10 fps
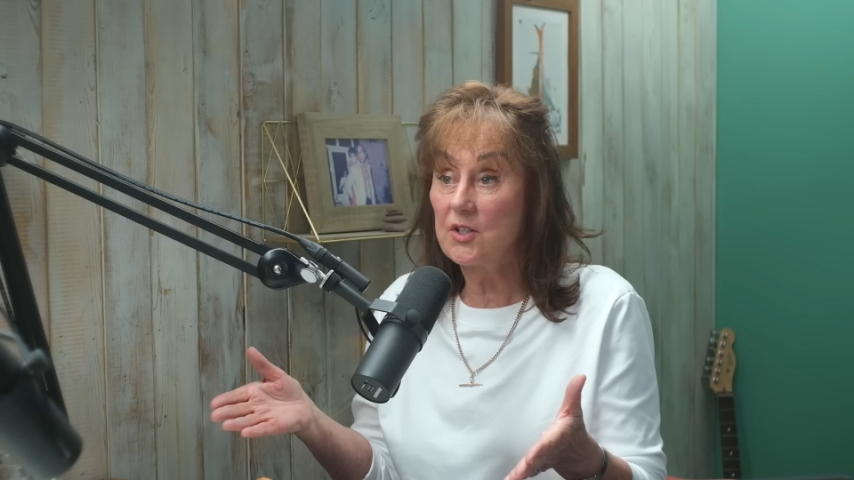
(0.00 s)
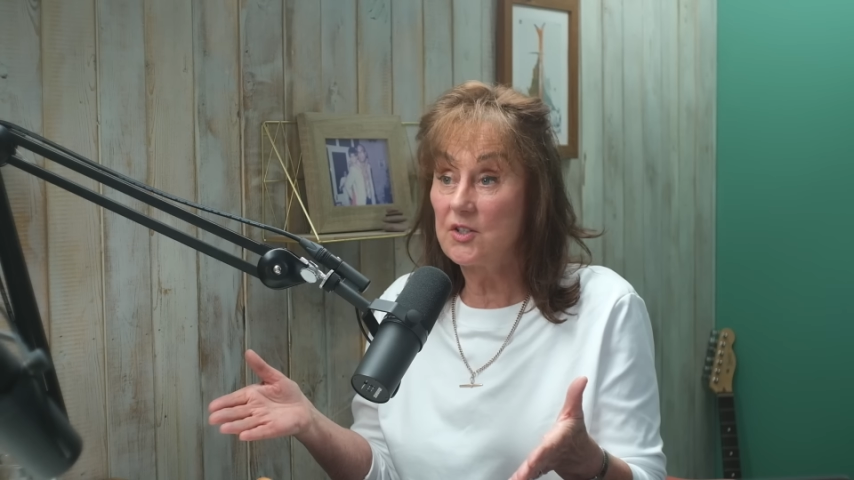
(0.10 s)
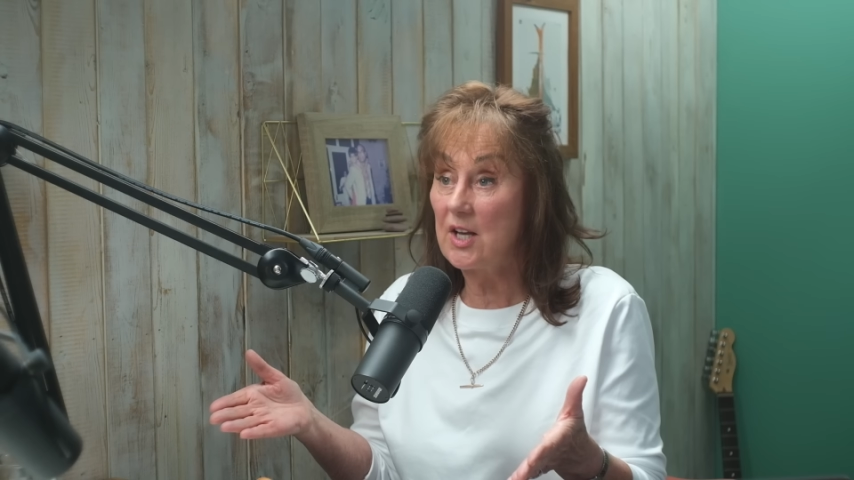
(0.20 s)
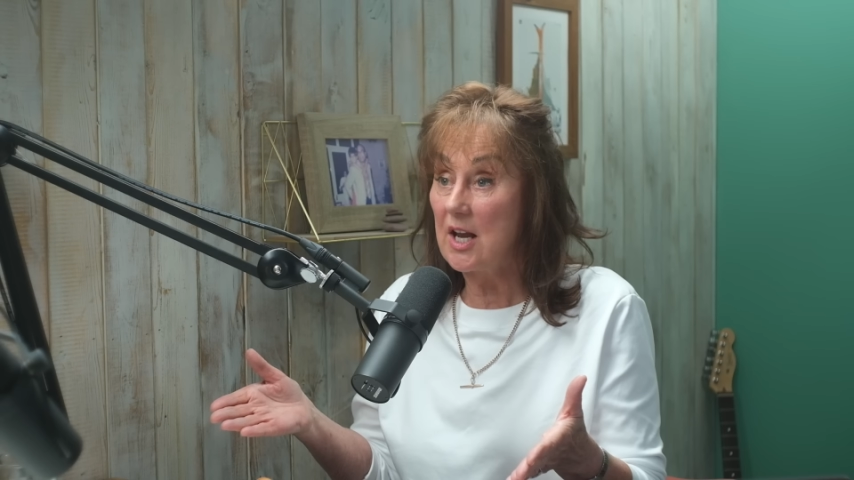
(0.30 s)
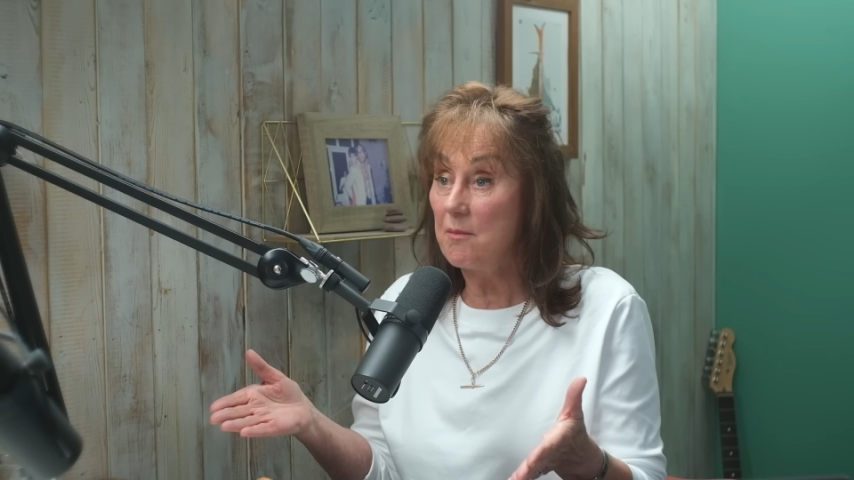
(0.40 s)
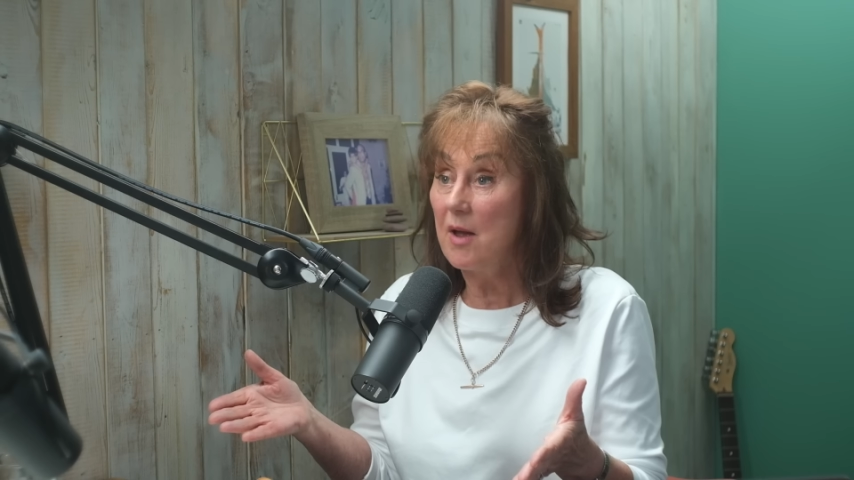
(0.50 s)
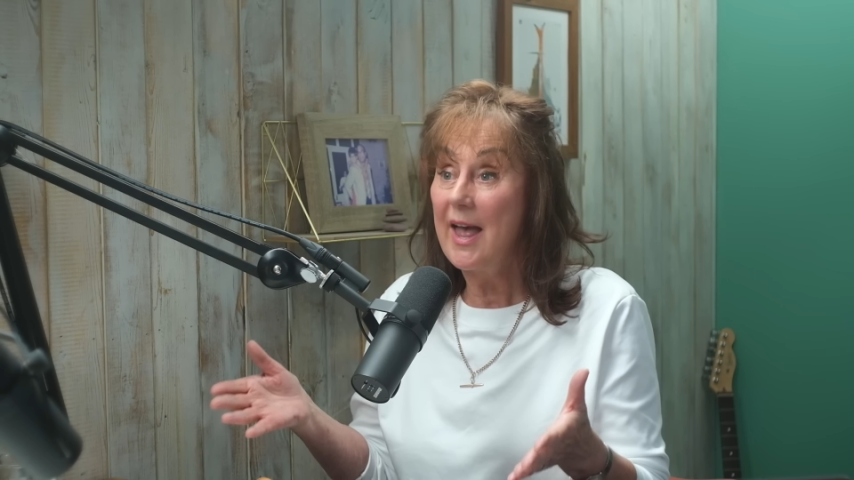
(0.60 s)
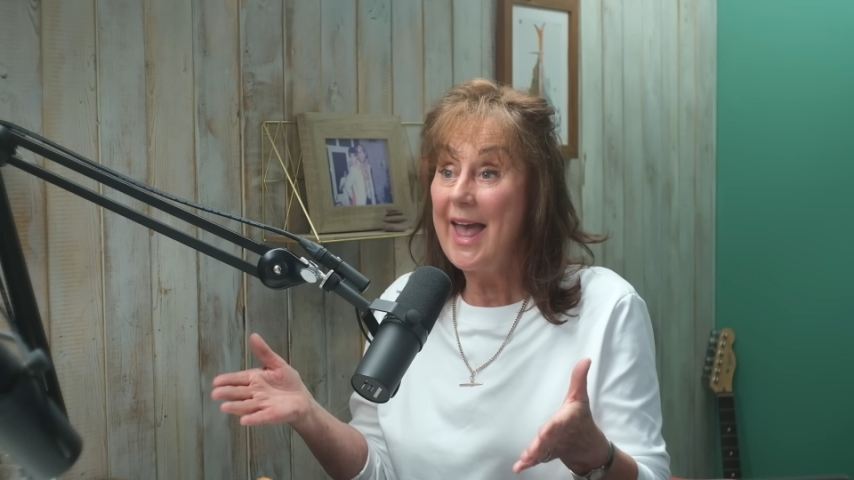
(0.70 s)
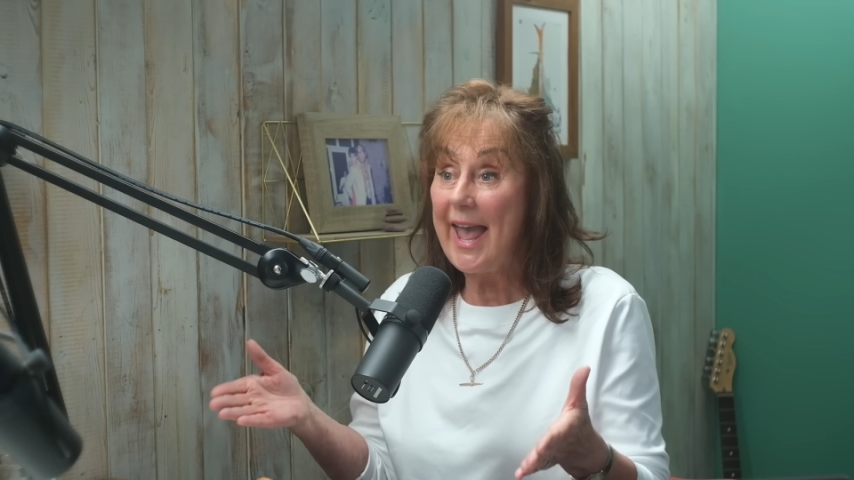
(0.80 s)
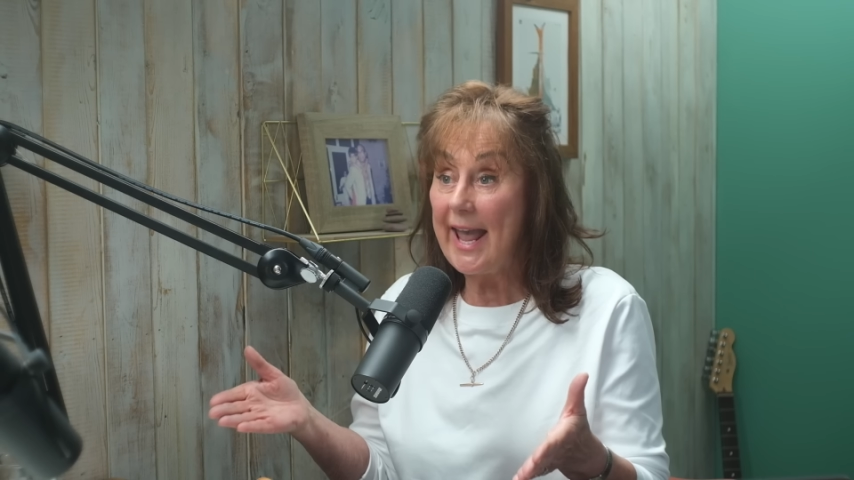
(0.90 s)
the same
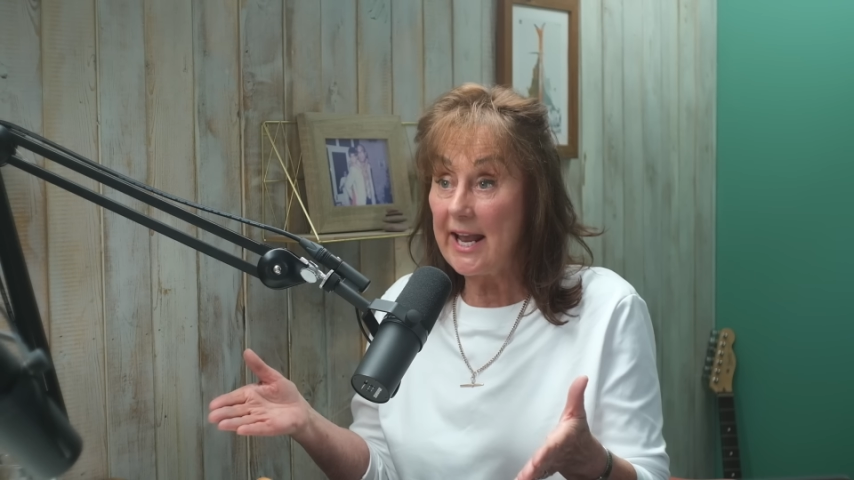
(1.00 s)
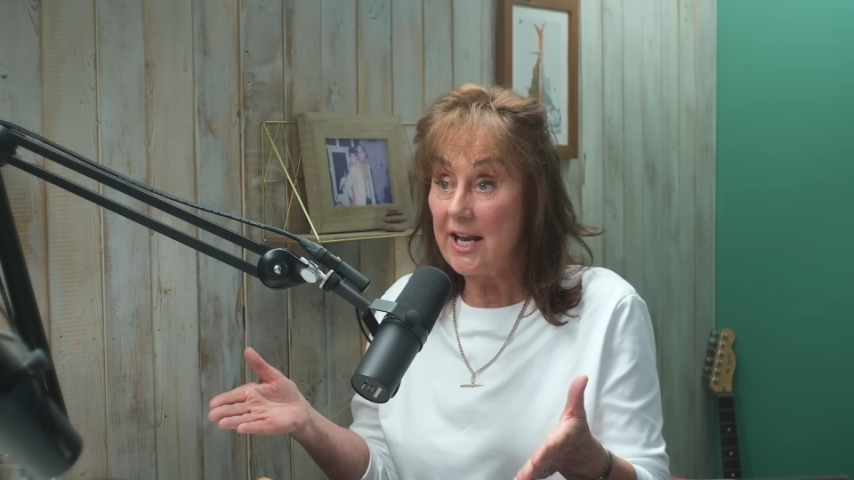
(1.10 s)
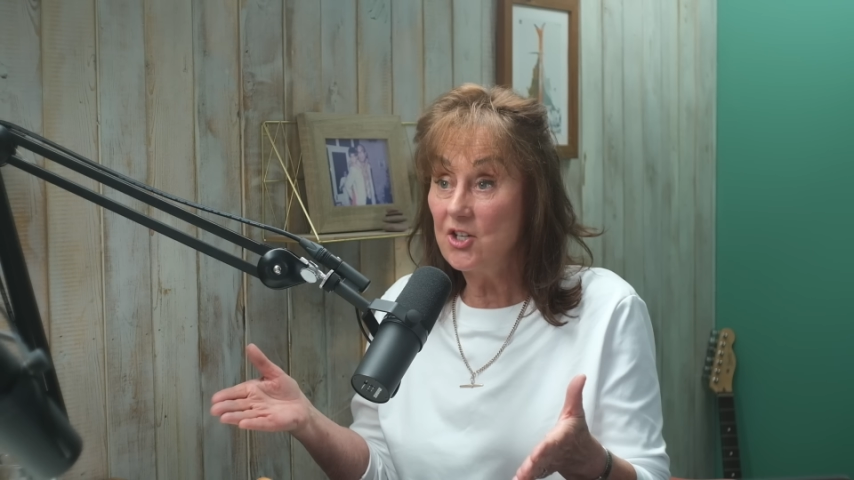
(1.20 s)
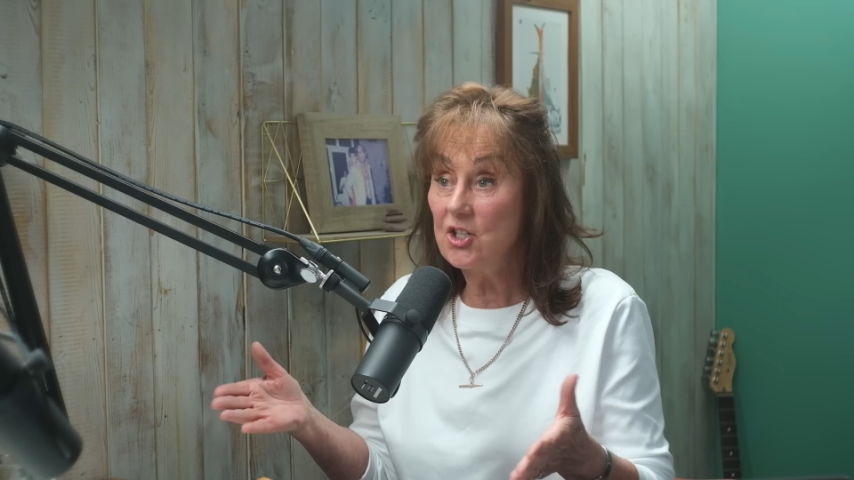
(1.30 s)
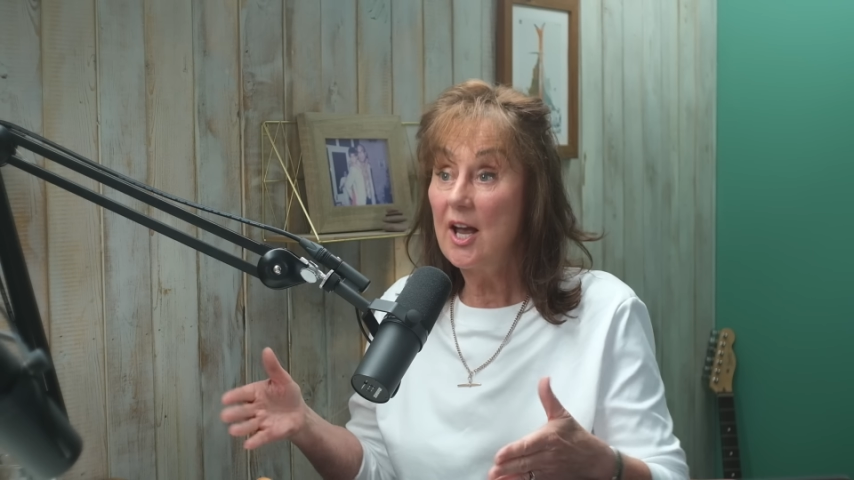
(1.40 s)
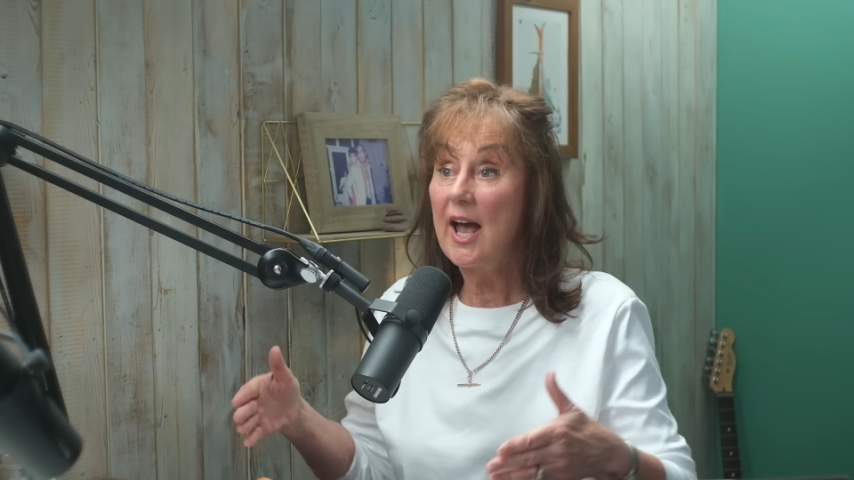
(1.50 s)
age,